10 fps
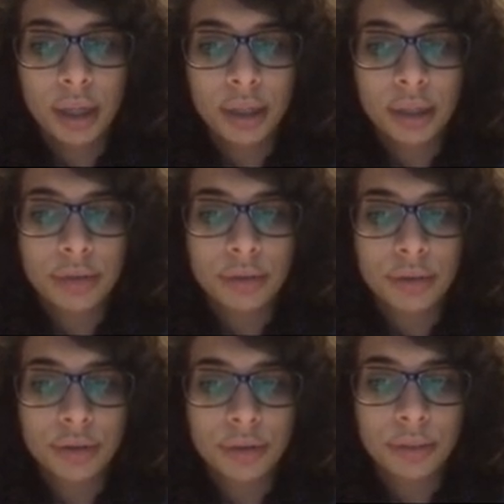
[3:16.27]
And that's
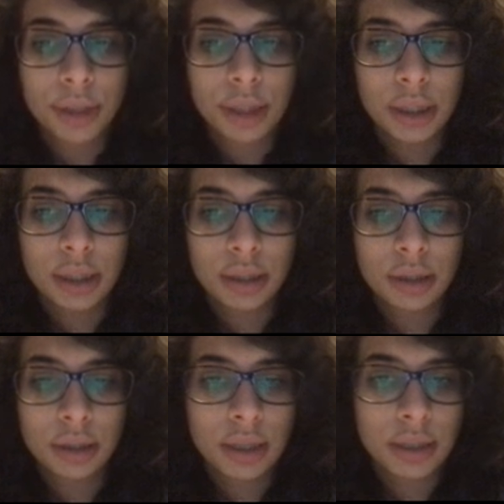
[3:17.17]
going to be,
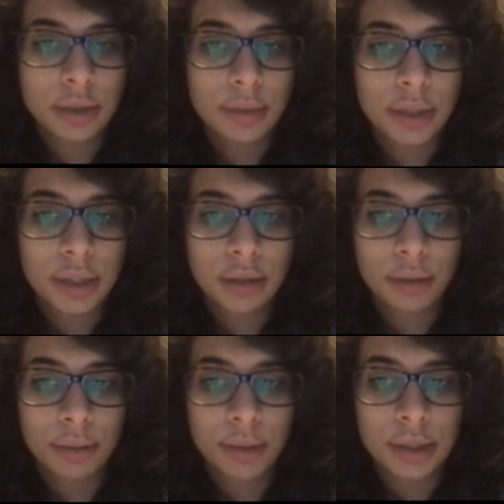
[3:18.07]
that tells me
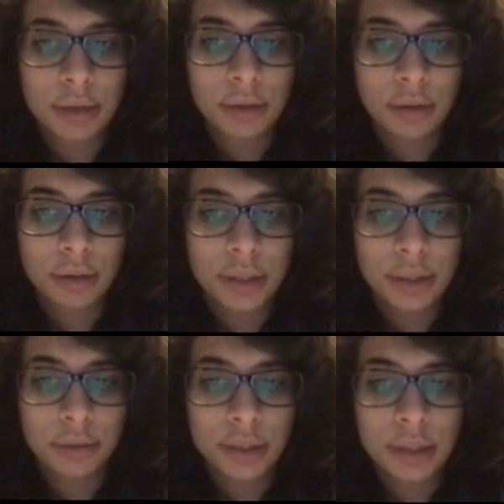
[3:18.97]
0 plus 0 is
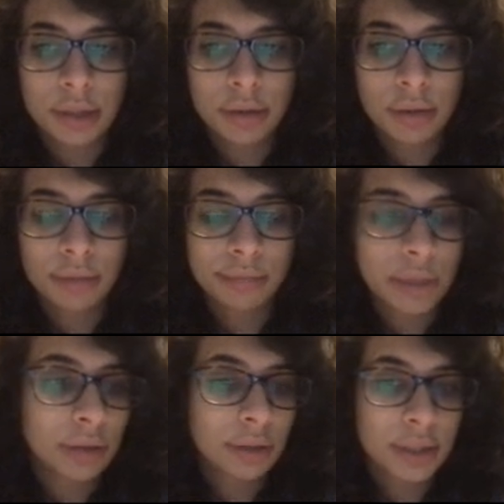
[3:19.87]
equal to 0.
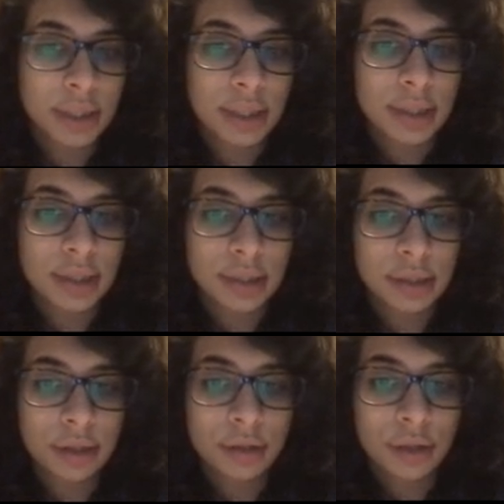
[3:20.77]
0 is less than
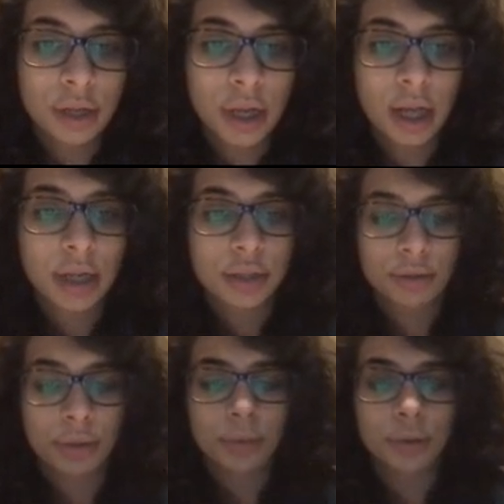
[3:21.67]
600. And
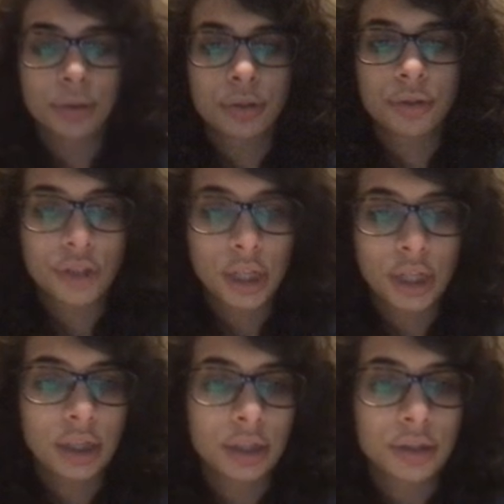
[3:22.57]
so I'm going to
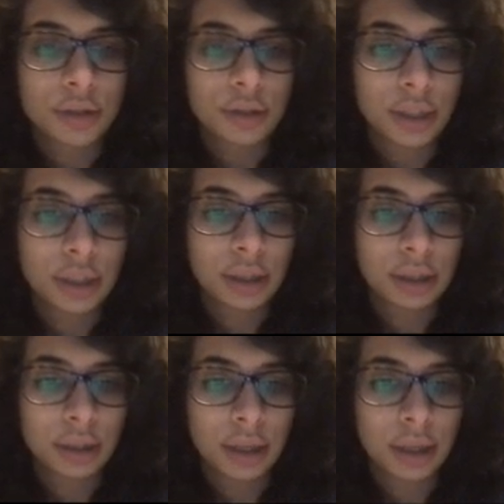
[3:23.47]
shade underneath
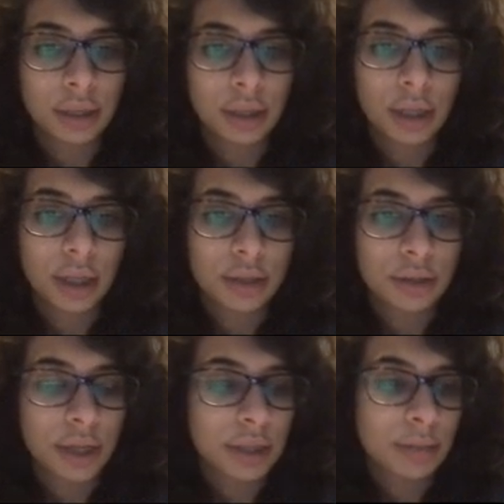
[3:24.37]
the line. So
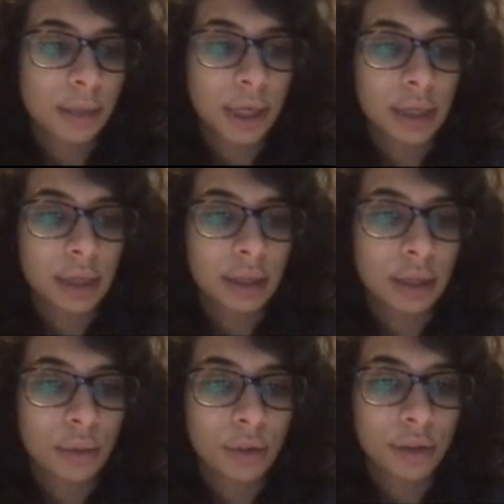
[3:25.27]
that is my
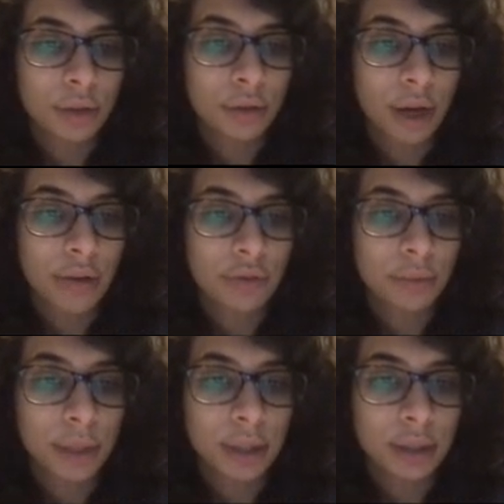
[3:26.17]
the graph of
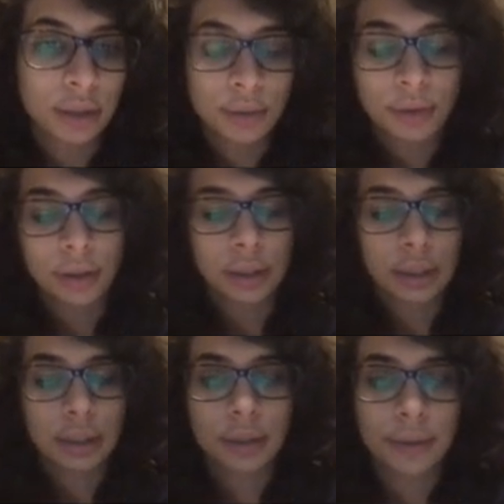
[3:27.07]
my inequality
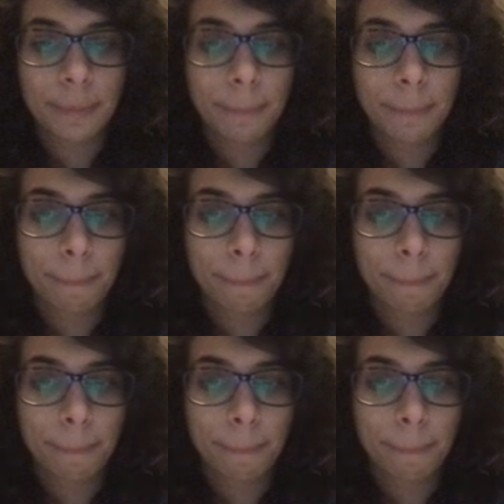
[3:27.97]
here.